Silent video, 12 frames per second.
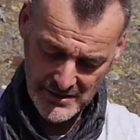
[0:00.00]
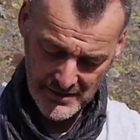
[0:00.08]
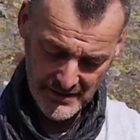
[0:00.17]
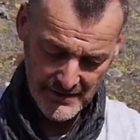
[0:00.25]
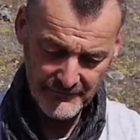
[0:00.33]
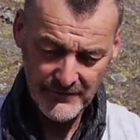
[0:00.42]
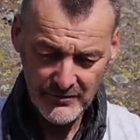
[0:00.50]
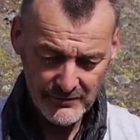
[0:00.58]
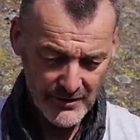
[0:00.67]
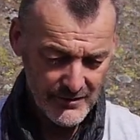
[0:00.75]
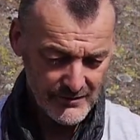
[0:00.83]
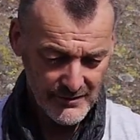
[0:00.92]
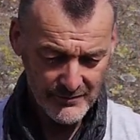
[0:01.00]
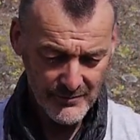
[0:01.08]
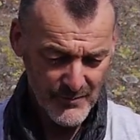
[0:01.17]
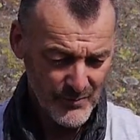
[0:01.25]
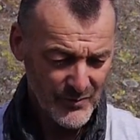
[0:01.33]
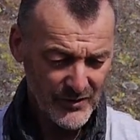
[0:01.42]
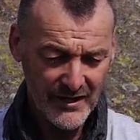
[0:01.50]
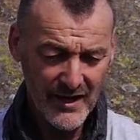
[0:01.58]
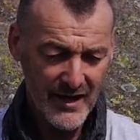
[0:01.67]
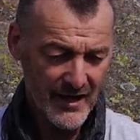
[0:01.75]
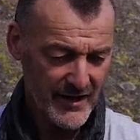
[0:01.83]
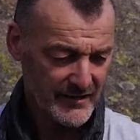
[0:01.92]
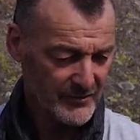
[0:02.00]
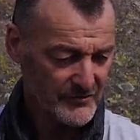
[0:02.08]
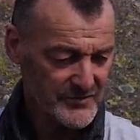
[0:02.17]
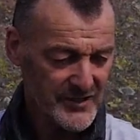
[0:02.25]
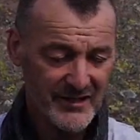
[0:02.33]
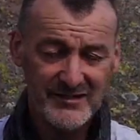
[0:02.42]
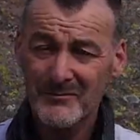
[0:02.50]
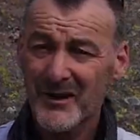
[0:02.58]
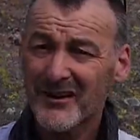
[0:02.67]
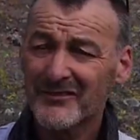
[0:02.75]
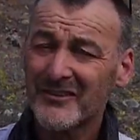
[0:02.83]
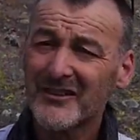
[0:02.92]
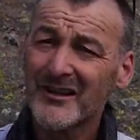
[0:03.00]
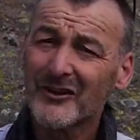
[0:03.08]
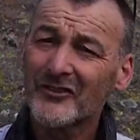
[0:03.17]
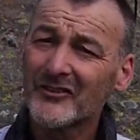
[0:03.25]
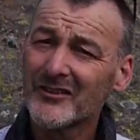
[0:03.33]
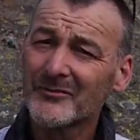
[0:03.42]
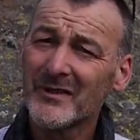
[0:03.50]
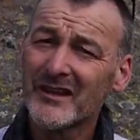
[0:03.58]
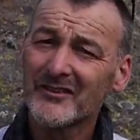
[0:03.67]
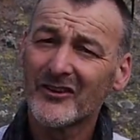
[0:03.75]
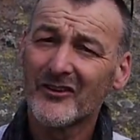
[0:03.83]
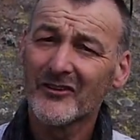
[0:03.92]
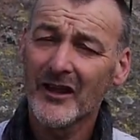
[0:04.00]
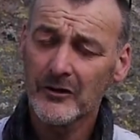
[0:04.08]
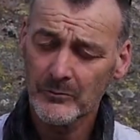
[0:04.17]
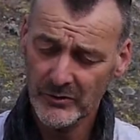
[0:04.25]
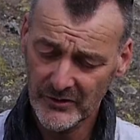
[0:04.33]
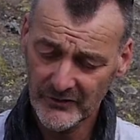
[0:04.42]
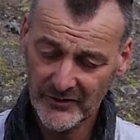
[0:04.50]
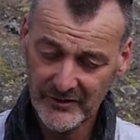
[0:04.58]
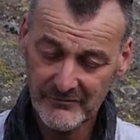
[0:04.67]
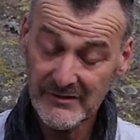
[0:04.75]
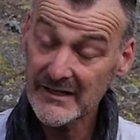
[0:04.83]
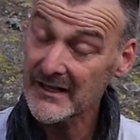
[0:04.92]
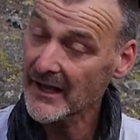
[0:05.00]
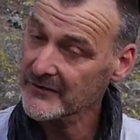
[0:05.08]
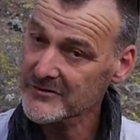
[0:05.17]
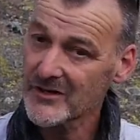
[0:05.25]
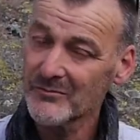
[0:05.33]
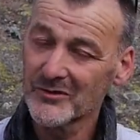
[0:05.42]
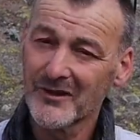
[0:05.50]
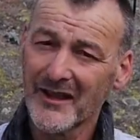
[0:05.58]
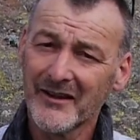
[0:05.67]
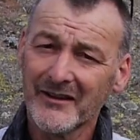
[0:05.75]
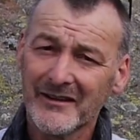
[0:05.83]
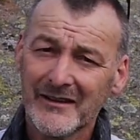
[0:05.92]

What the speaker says: I remember a guy contacted me after he lost his mitts on Elbrus, and he really had trouble then.